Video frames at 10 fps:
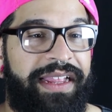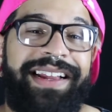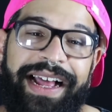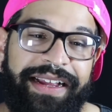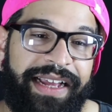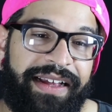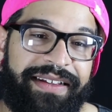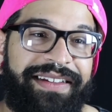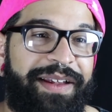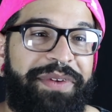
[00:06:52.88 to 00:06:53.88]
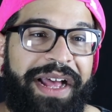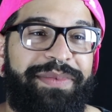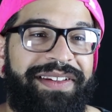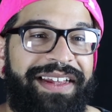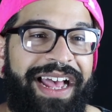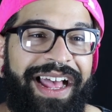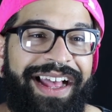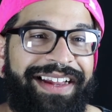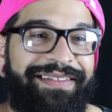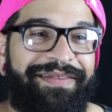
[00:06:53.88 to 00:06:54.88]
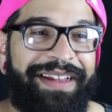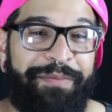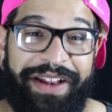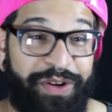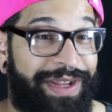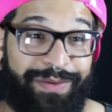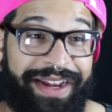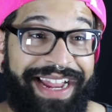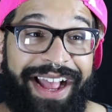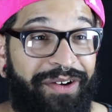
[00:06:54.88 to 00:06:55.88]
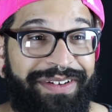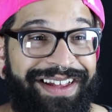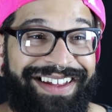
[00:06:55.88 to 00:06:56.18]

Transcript: You know, yeah, sometimes I I'm not doing it right now.